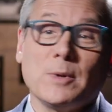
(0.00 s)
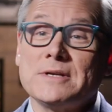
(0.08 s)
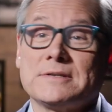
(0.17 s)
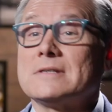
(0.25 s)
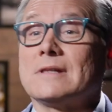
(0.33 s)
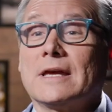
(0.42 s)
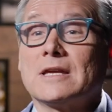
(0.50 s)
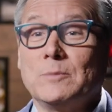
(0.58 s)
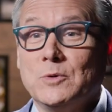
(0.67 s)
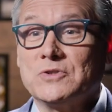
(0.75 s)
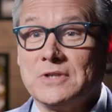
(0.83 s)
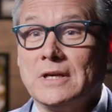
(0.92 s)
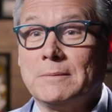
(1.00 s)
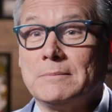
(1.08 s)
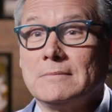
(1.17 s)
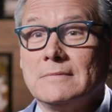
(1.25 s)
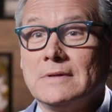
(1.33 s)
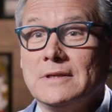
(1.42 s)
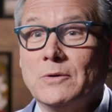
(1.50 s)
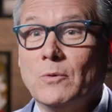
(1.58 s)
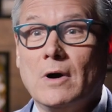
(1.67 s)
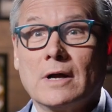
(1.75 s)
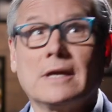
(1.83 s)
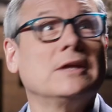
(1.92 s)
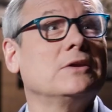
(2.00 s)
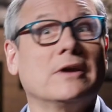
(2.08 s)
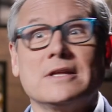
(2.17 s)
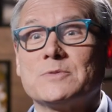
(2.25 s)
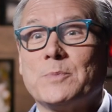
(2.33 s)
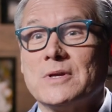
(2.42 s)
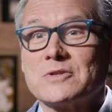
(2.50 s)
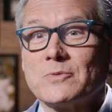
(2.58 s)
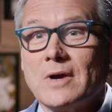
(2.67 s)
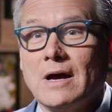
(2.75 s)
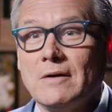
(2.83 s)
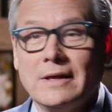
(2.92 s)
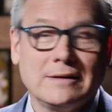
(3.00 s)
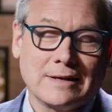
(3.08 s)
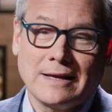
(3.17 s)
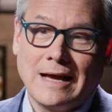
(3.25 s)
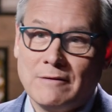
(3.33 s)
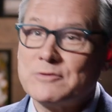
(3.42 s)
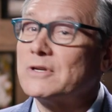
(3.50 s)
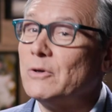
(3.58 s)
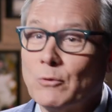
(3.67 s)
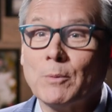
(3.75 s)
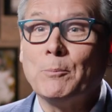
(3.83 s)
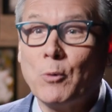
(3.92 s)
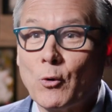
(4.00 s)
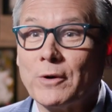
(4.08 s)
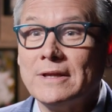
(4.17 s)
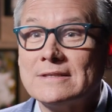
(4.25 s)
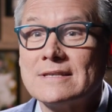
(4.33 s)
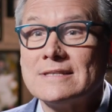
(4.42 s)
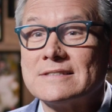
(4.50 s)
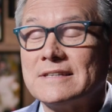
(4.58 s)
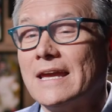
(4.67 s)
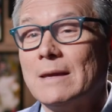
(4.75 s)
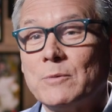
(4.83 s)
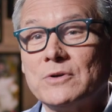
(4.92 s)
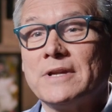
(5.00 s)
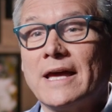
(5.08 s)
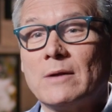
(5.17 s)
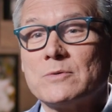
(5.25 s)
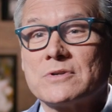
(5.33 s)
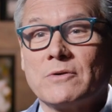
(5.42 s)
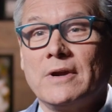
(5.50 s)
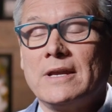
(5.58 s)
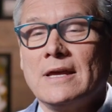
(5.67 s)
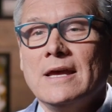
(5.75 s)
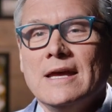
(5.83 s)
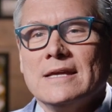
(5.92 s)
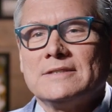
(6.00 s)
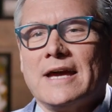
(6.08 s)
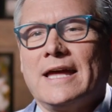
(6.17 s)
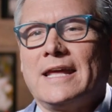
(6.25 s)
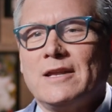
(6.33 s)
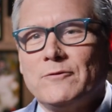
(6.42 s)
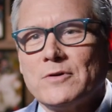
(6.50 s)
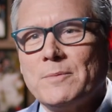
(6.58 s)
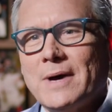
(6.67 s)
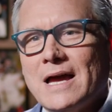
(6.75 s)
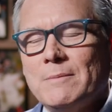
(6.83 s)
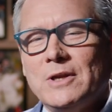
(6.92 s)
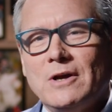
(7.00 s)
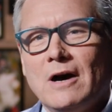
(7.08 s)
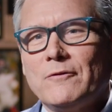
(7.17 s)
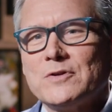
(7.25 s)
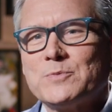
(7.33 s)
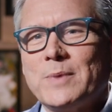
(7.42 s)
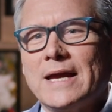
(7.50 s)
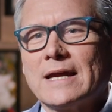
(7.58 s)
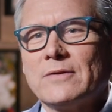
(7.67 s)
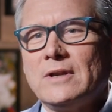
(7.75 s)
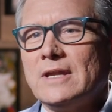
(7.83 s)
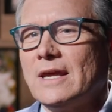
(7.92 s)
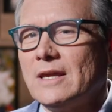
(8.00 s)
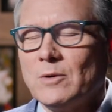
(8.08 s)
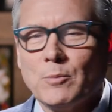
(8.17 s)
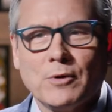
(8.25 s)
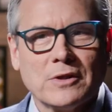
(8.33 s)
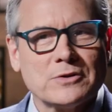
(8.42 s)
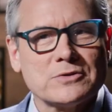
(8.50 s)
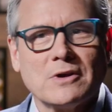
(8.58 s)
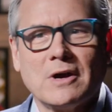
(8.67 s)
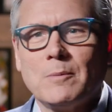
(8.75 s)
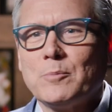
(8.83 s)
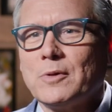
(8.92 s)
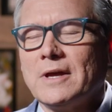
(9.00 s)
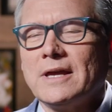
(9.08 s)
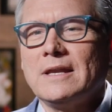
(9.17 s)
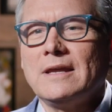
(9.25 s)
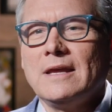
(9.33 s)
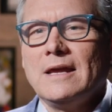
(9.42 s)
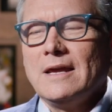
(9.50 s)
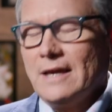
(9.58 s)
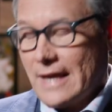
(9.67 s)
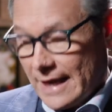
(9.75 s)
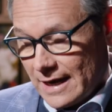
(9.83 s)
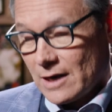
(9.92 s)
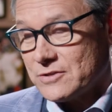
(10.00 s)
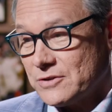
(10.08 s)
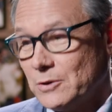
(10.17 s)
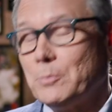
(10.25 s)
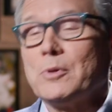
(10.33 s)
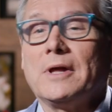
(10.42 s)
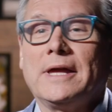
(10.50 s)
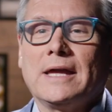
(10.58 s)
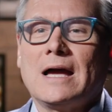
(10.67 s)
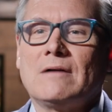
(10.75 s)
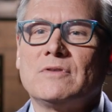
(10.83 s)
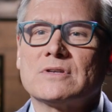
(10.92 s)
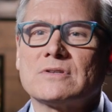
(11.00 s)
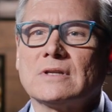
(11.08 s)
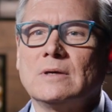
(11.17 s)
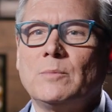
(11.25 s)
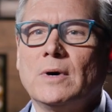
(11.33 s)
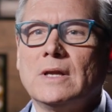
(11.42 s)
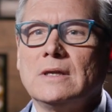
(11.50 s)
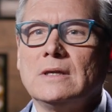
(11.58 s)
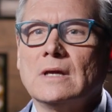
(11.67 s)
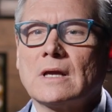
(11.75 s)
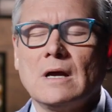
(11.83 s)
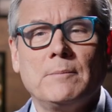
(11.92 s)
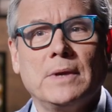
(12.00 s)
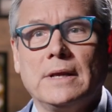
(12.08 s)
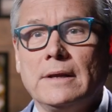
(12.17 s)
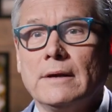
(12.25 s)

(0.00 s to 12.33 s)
place is like a museum. Right. You walk in, your head spins around, and obviously you were born into this game. Your dad was a great tight end for the Miami Dolphins back in the day. Your brothers all played and are still playing, obviously, but you come in